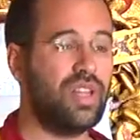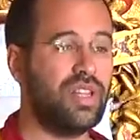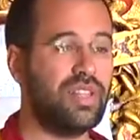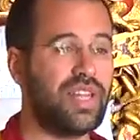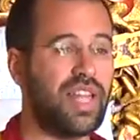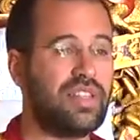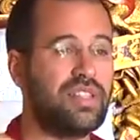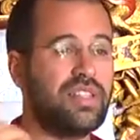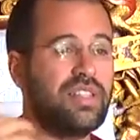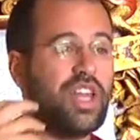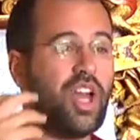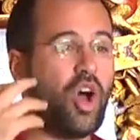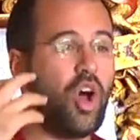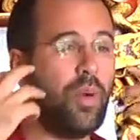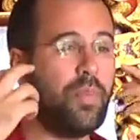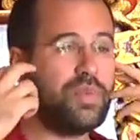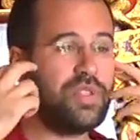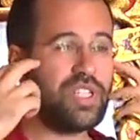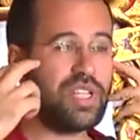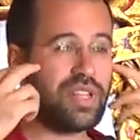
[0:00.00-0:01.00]
that the
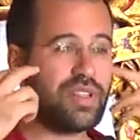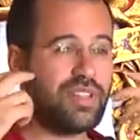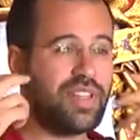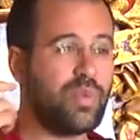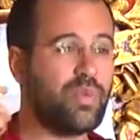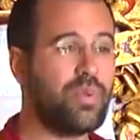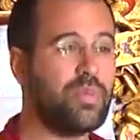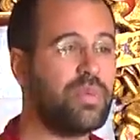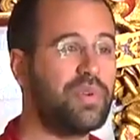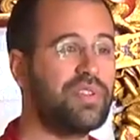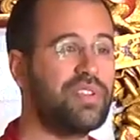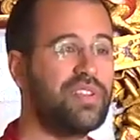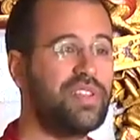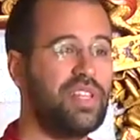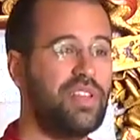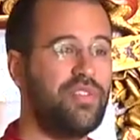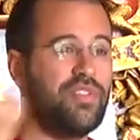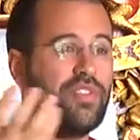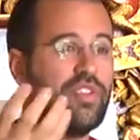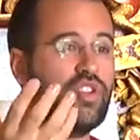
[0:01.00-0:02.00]
object that we
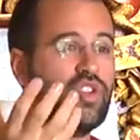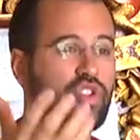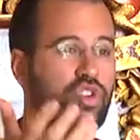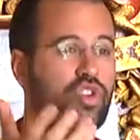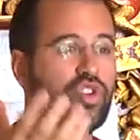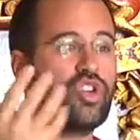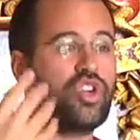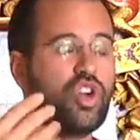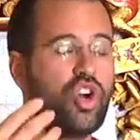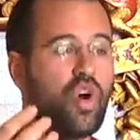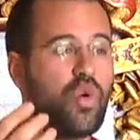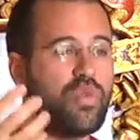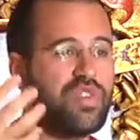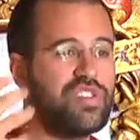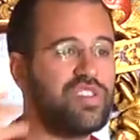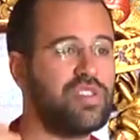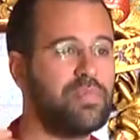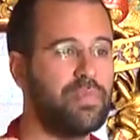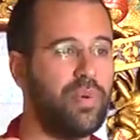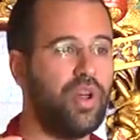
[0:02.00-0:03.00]
perceive should
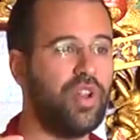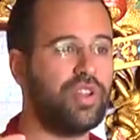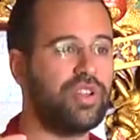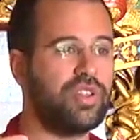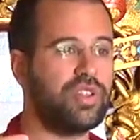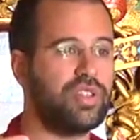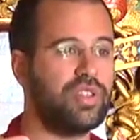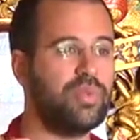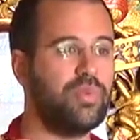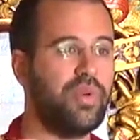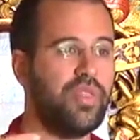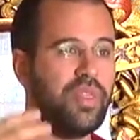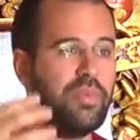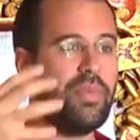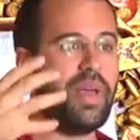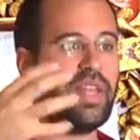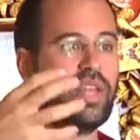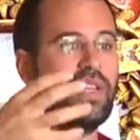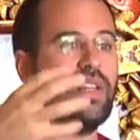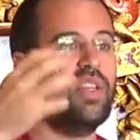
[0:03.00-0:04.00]
correspond with the
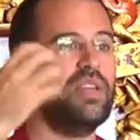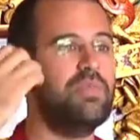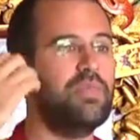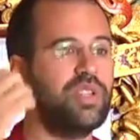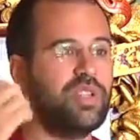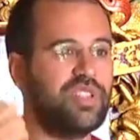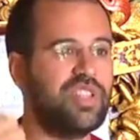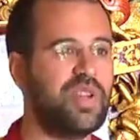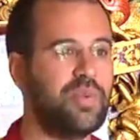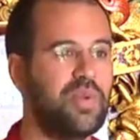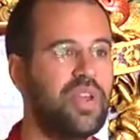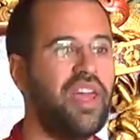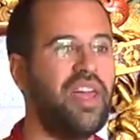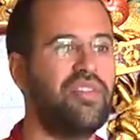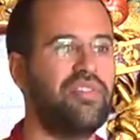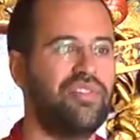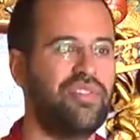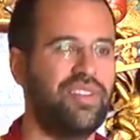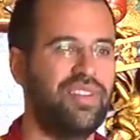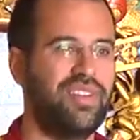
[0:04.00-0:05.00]
mental image that we have.